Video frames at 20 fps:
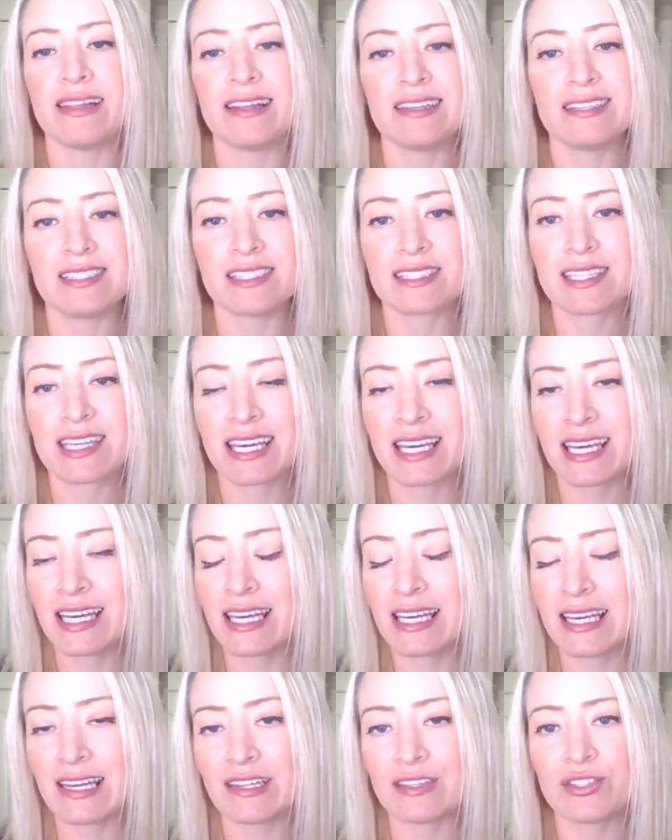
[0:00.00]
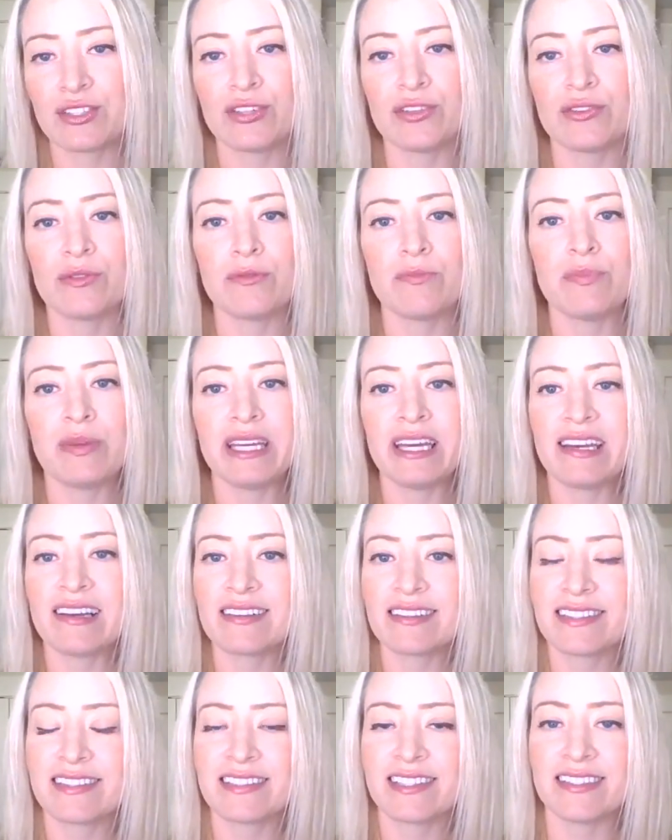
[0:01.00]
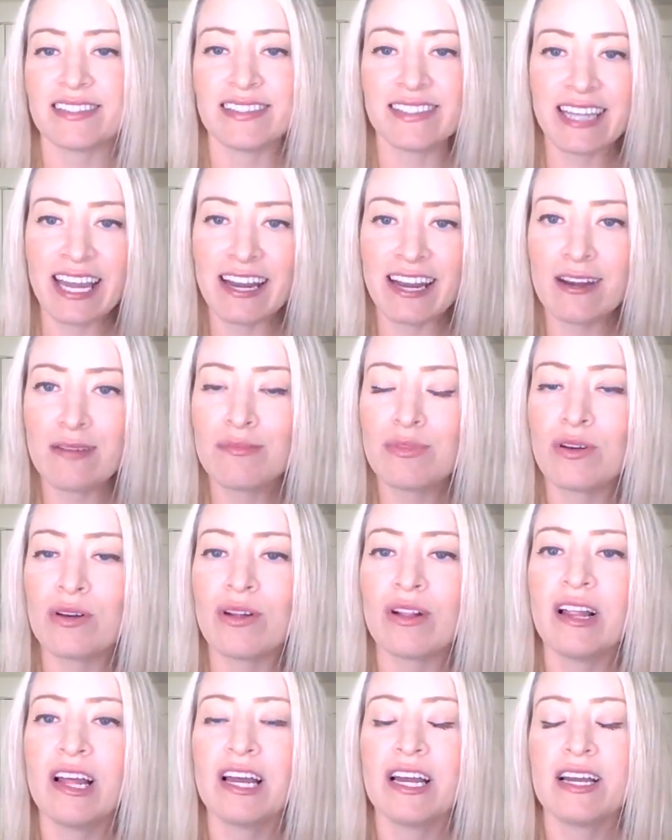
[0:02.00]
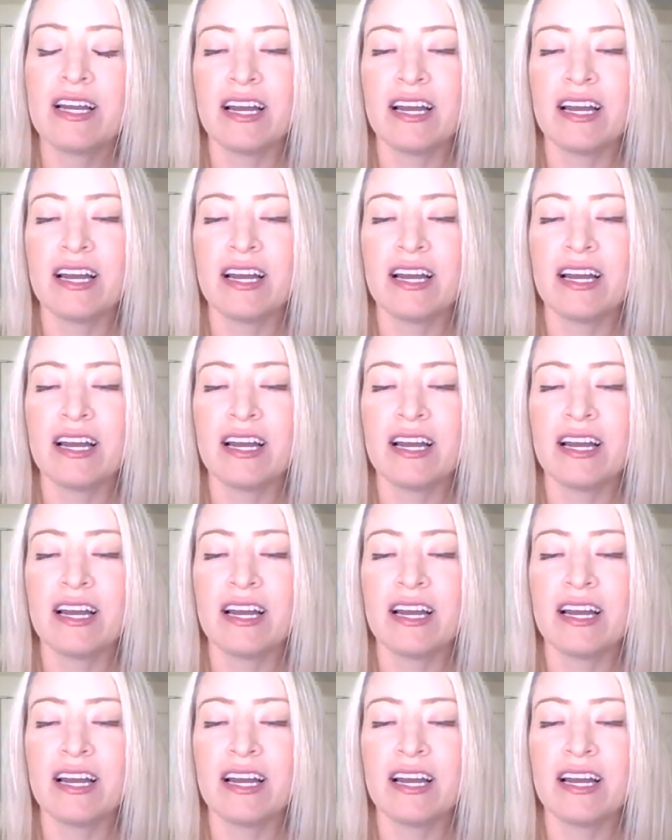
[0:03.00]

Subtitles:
This is key to being sustainable